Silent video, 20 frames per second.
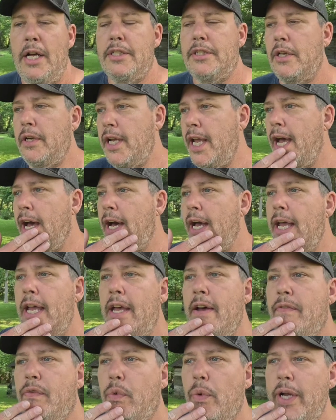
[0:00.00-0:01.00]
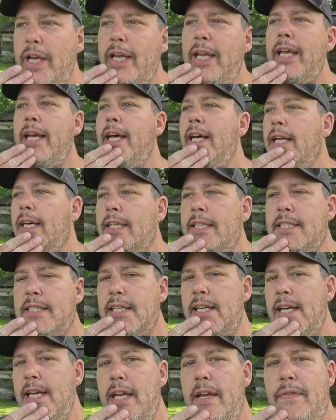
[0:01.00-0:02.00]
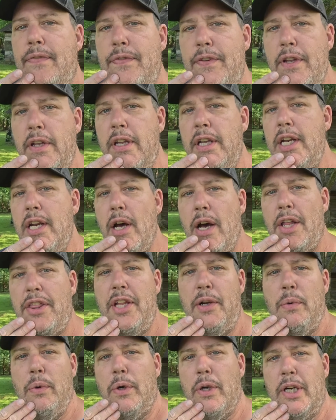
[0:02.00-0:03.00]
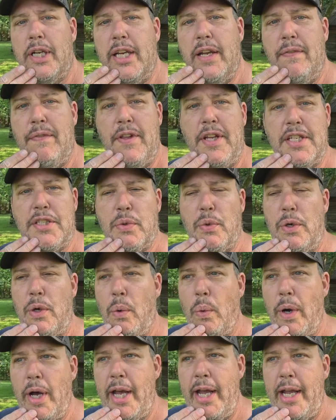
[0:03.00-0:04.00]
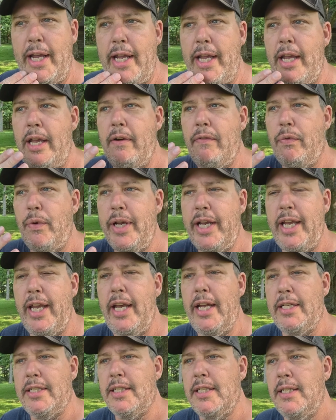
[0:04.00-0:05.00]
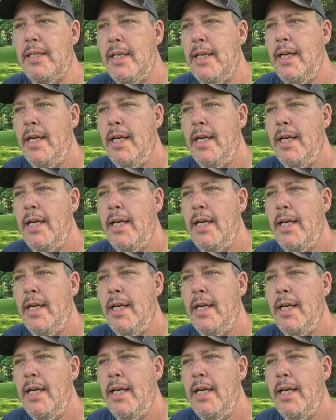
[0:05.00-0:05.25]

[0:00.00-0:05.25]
So yeah, if we get, let's say, if you know, I think we're going to give this one away if we get